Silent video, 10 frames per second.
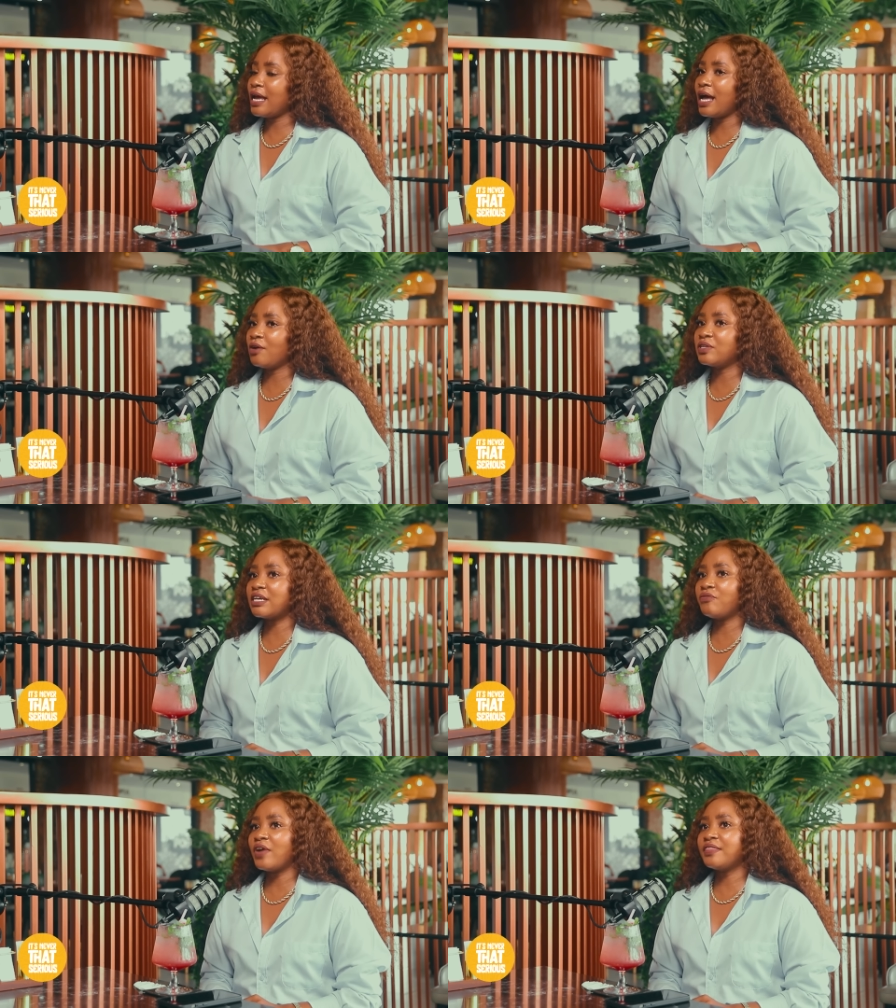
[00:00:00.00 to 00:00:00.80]
Yeah, because
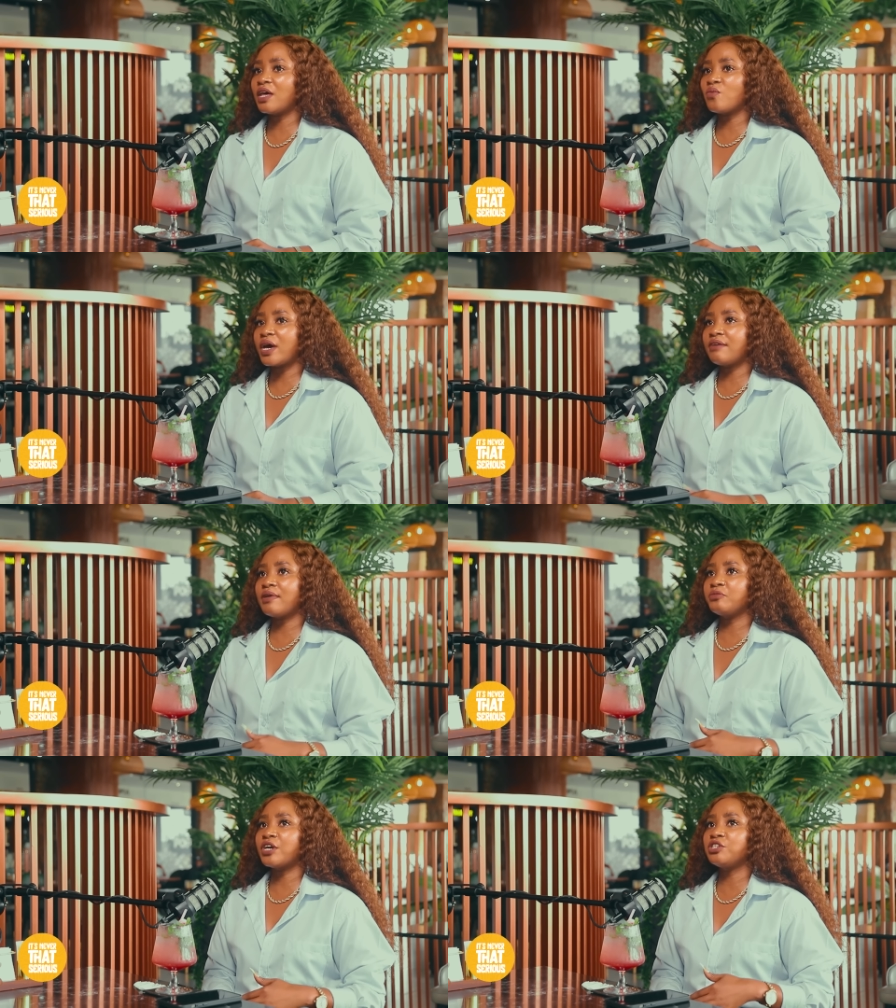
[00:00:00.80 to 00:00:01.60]
I find that whatever
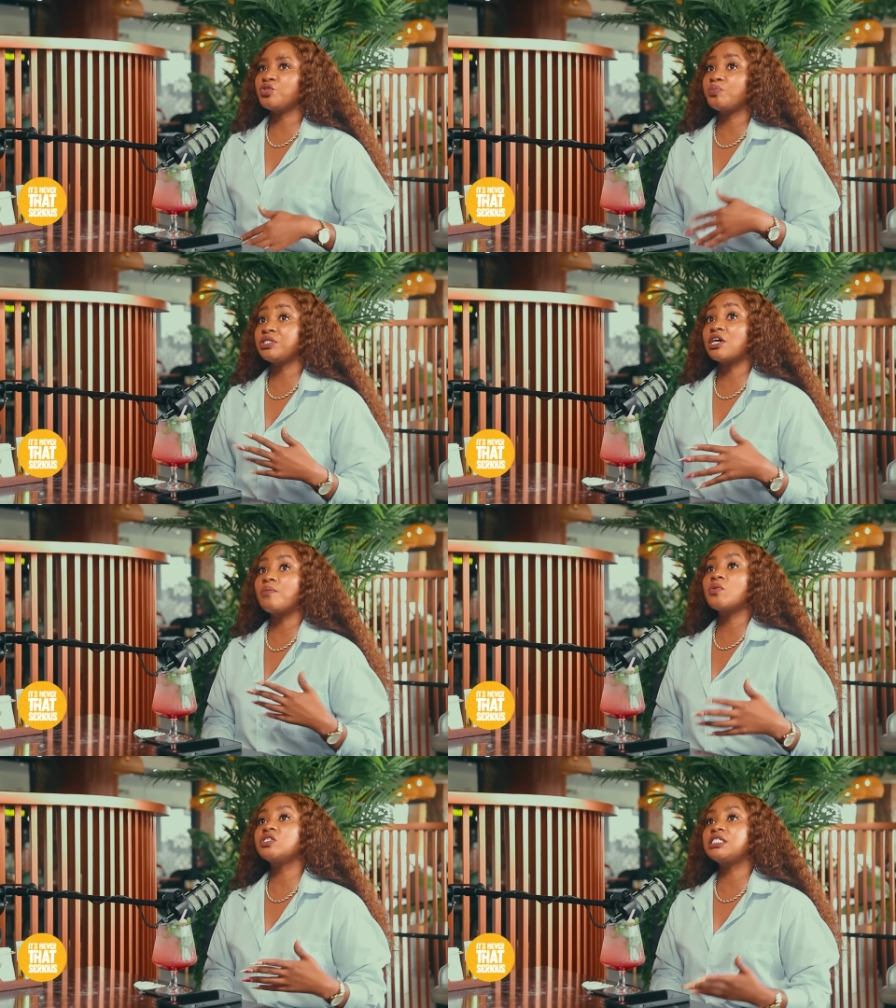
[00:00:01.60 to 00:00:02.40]
I'm trying to put
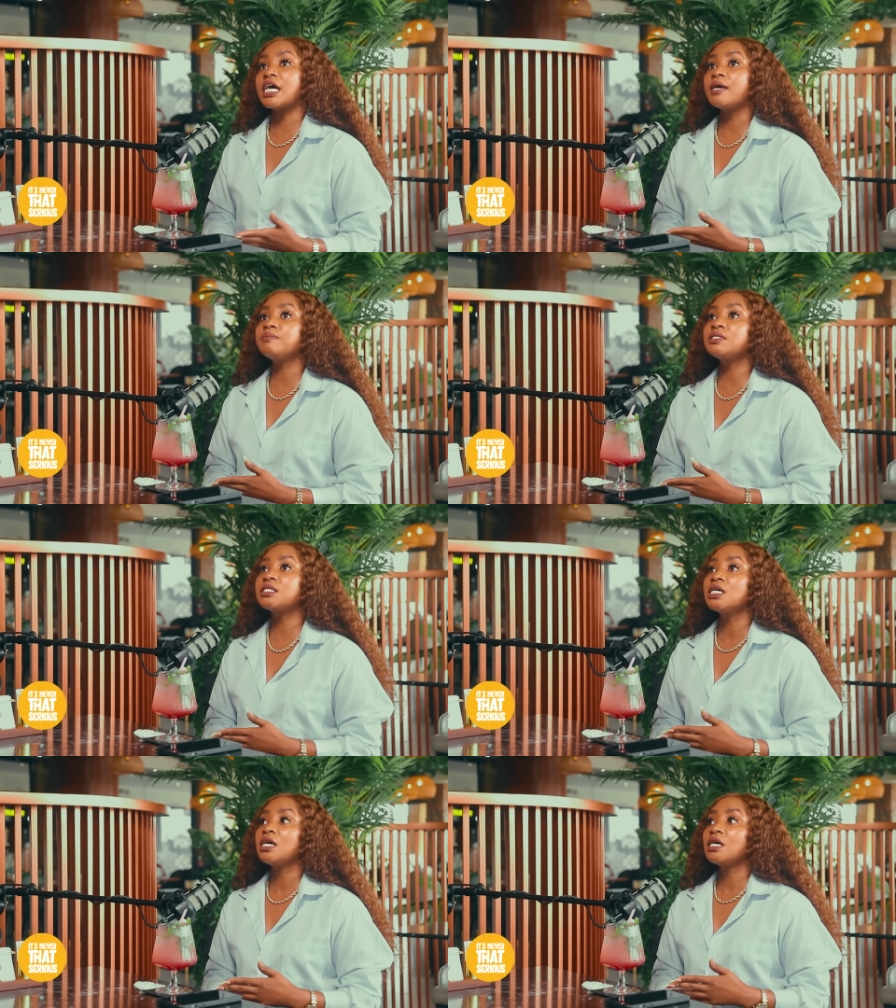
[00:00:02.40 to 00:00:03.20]
out most times,